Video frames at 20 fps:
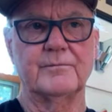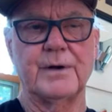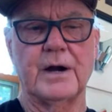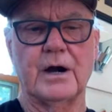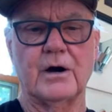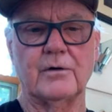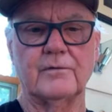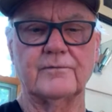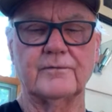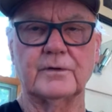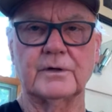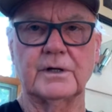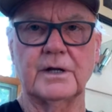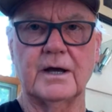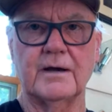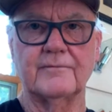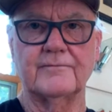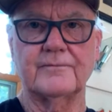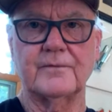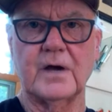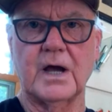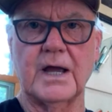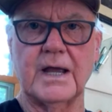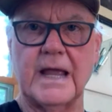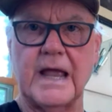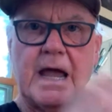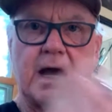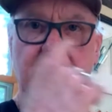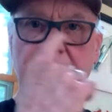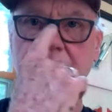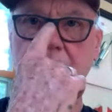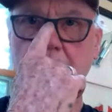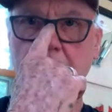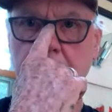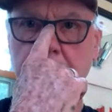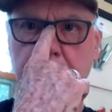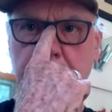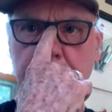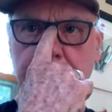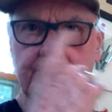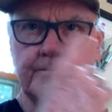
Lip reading: powerful enough, I act on it.